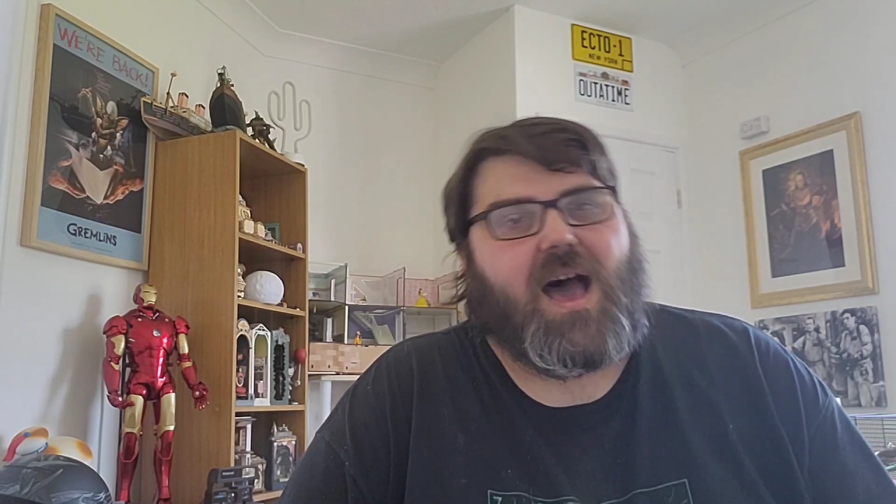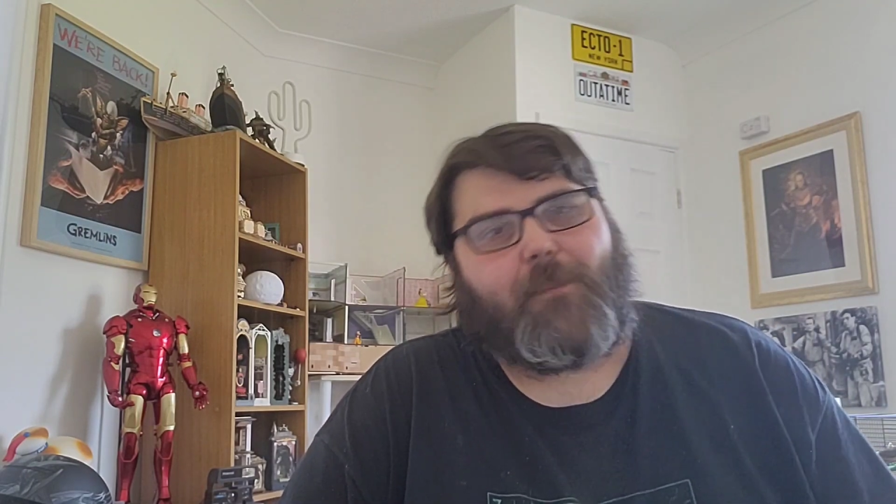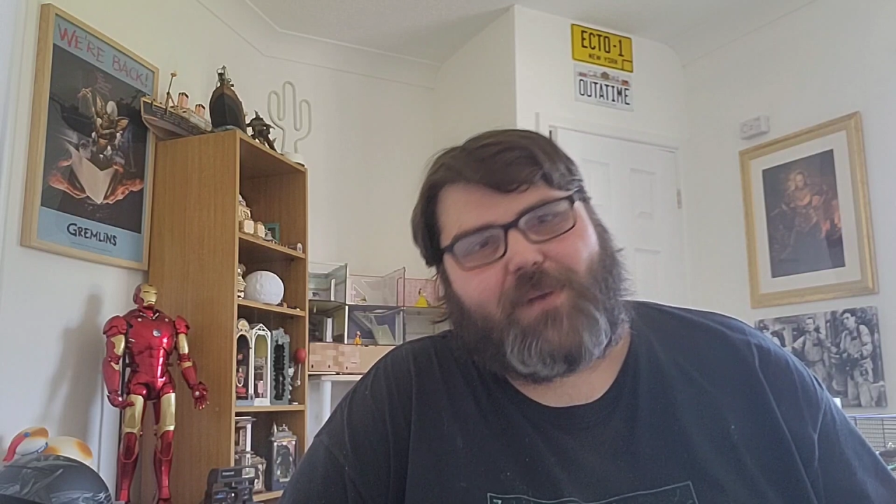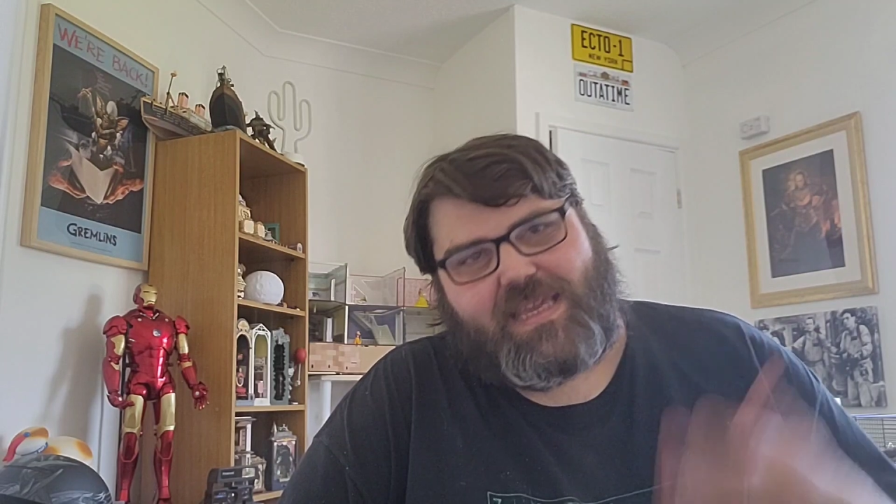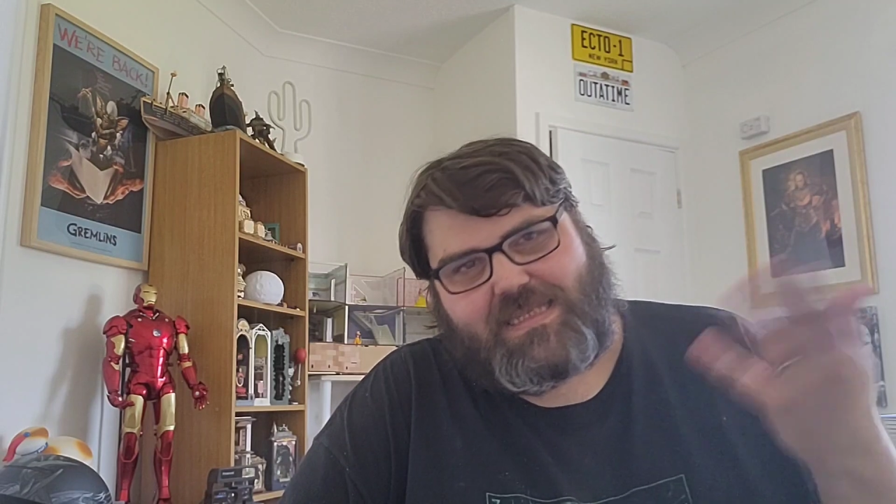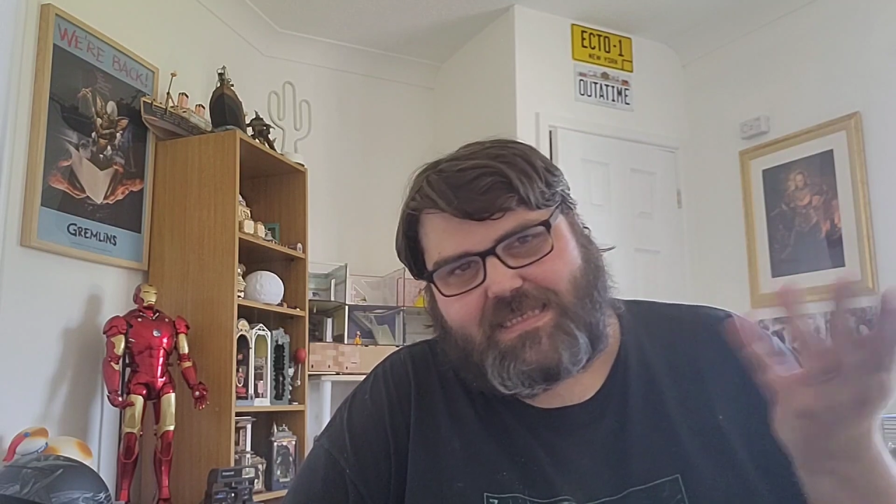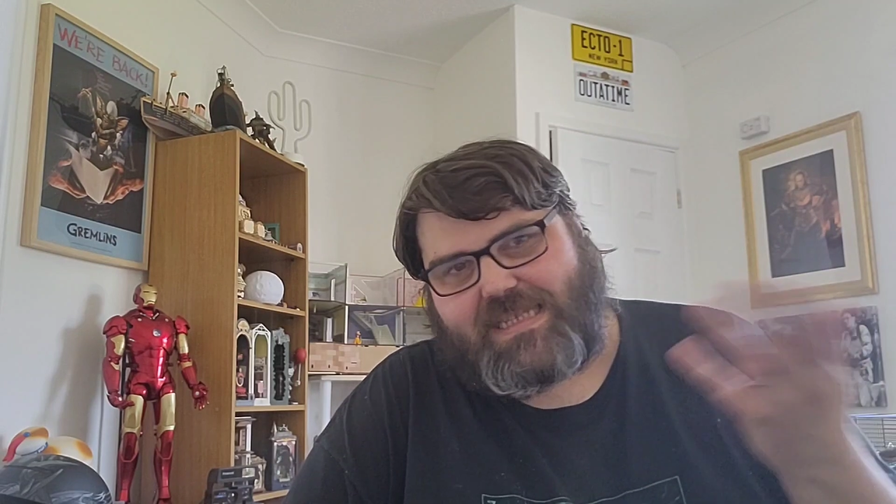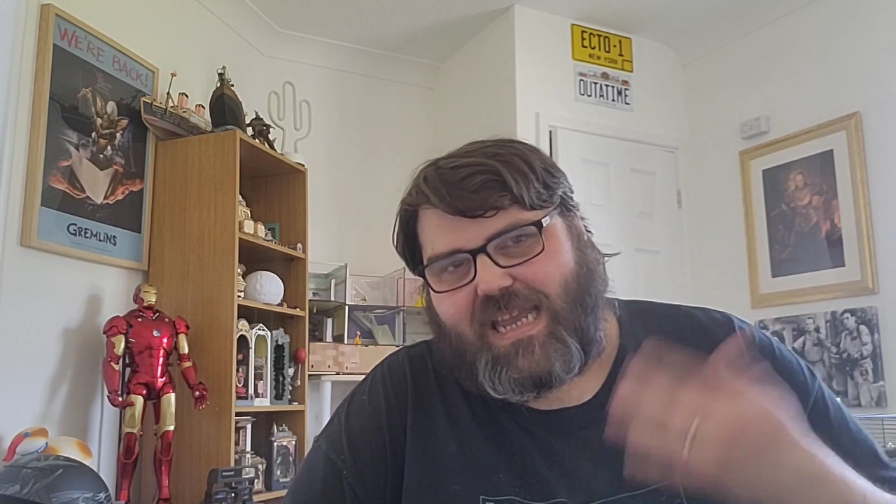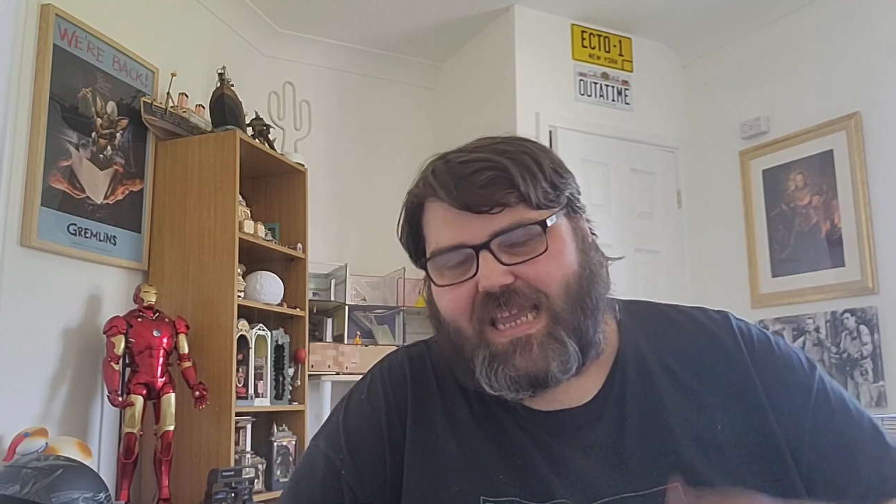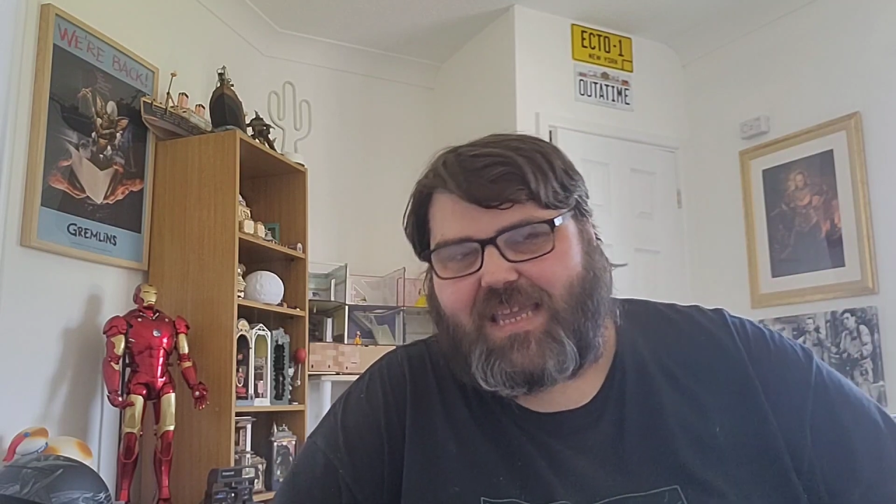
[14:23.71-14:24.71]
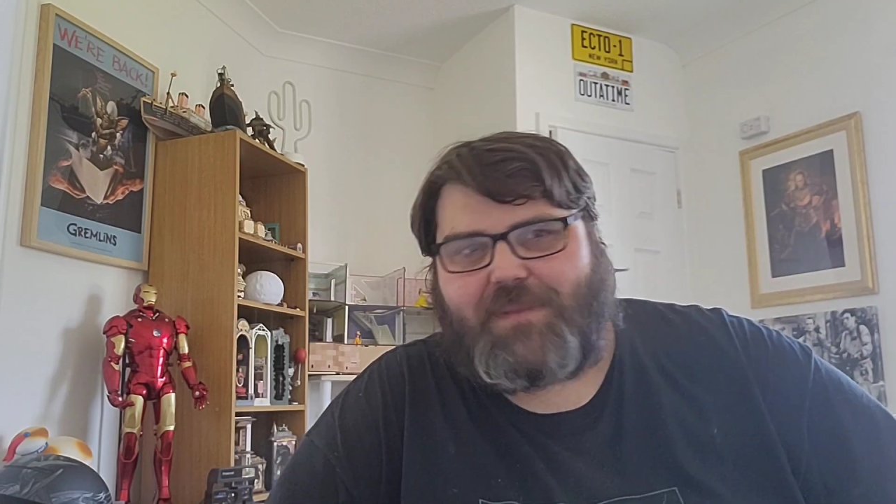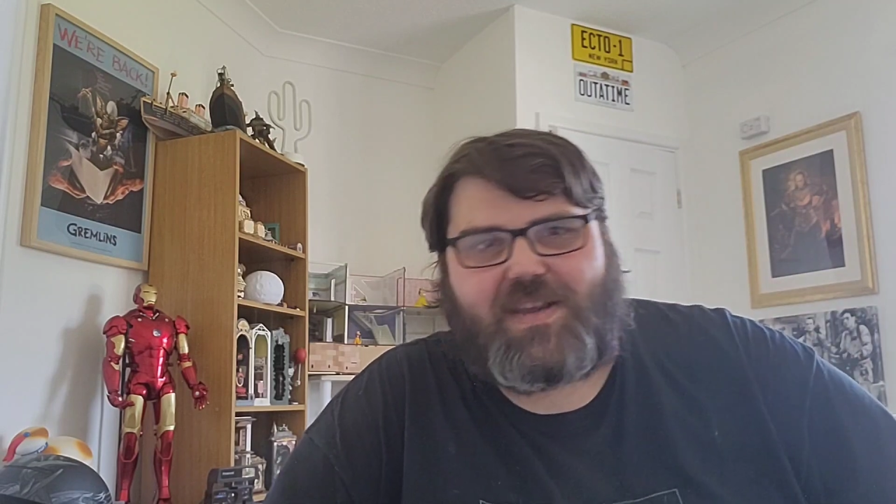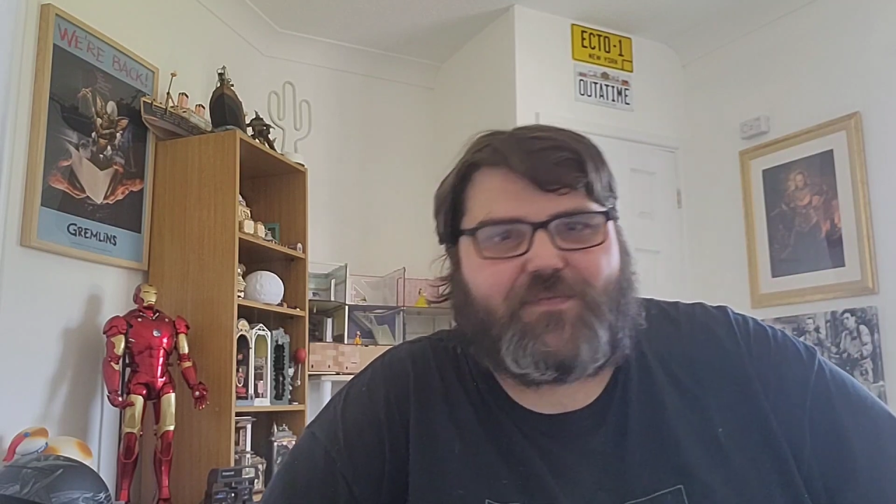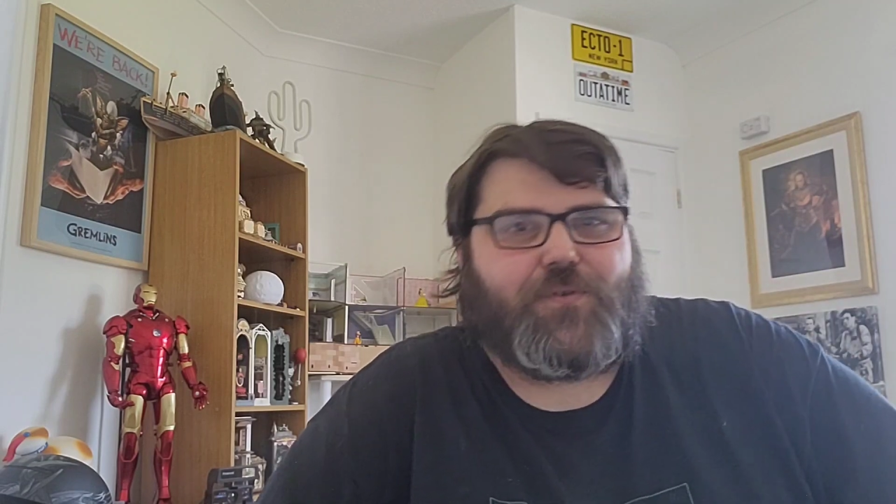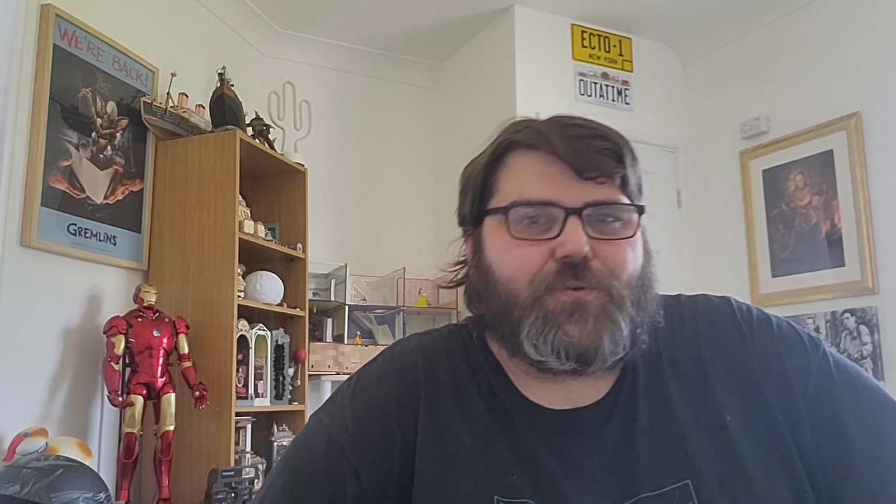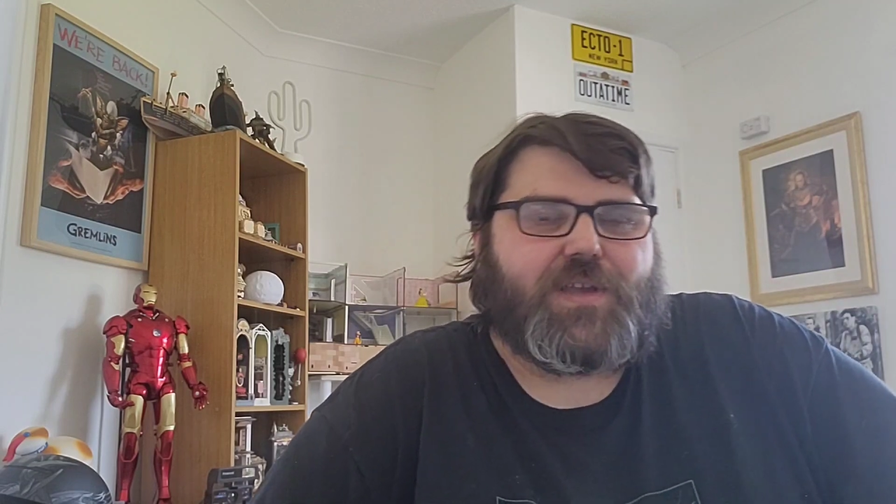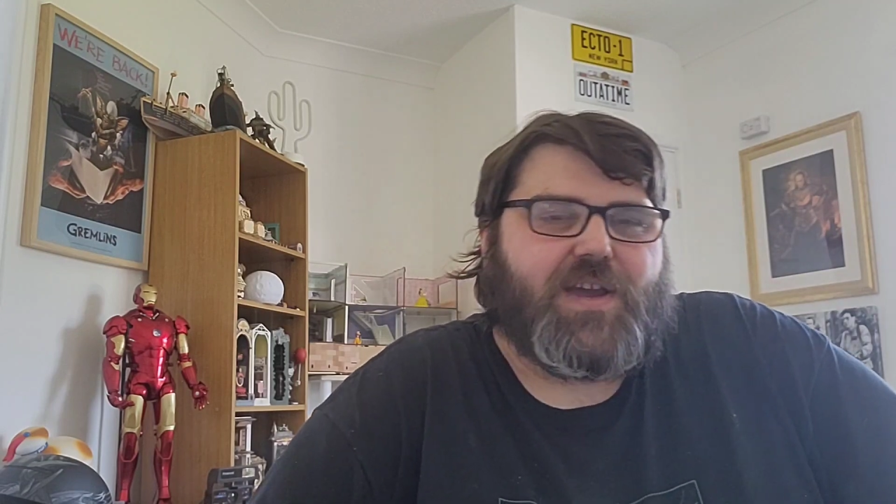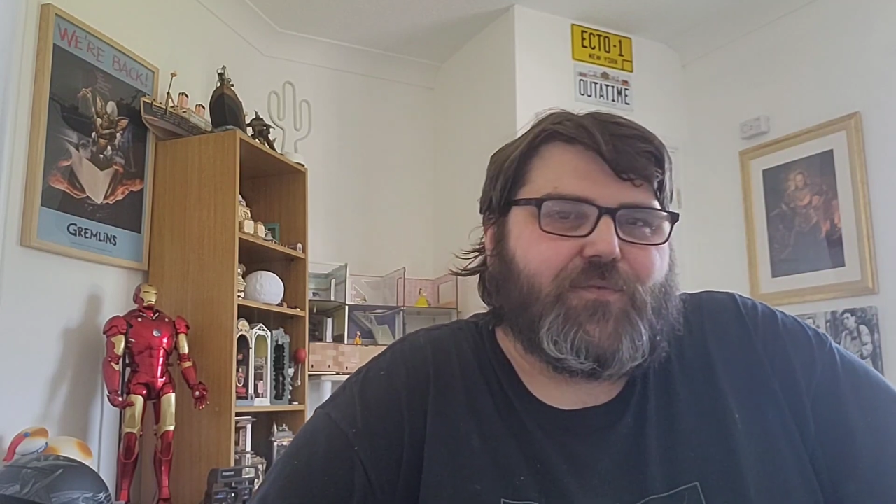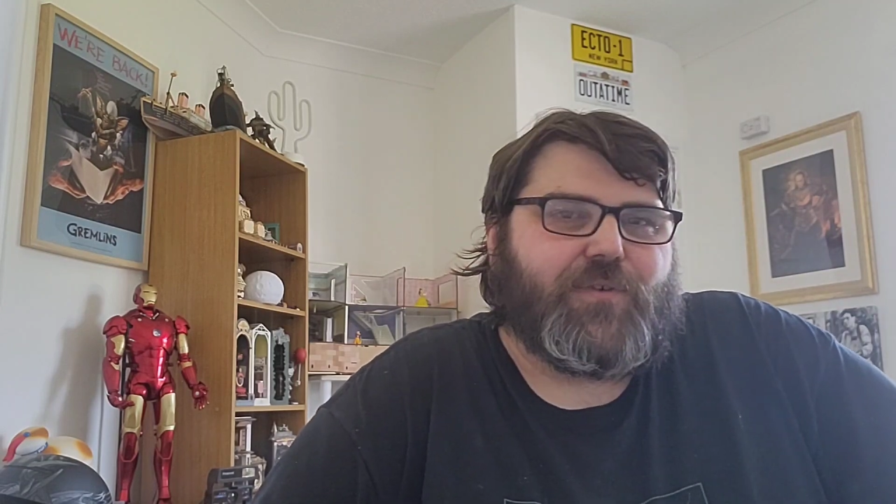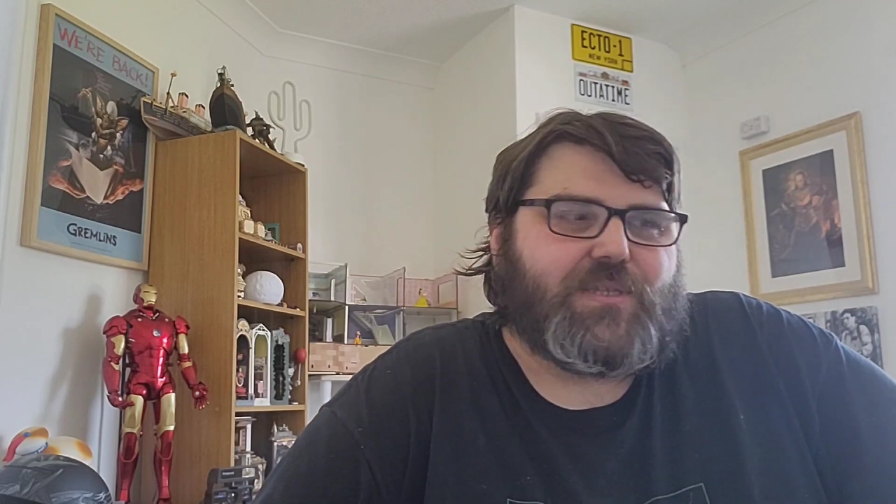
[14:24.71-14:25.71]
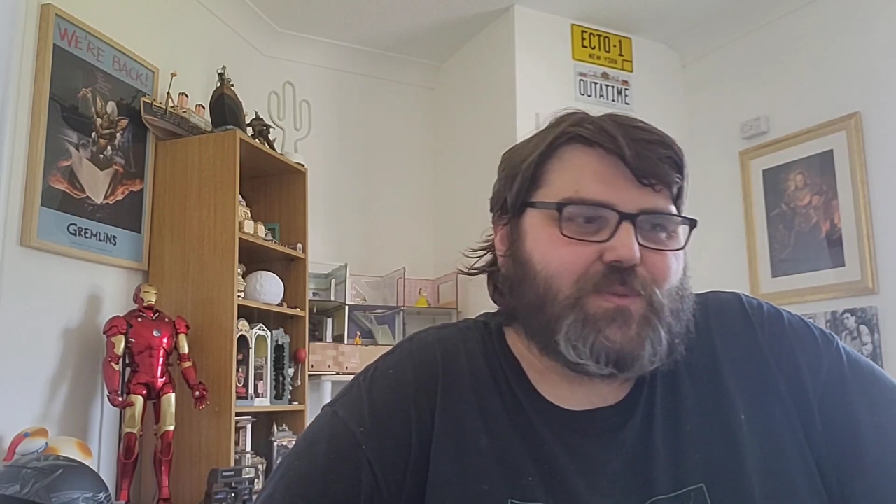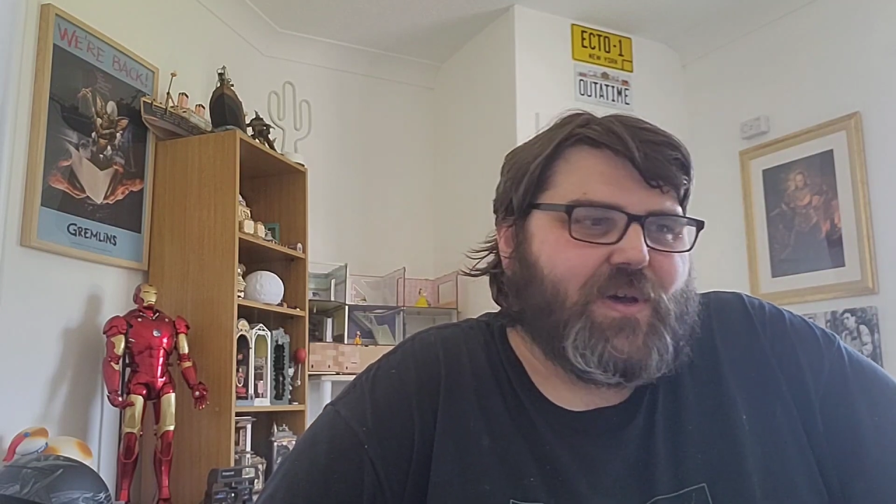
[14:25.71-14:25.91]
I'm pleased to say he made a full recovery as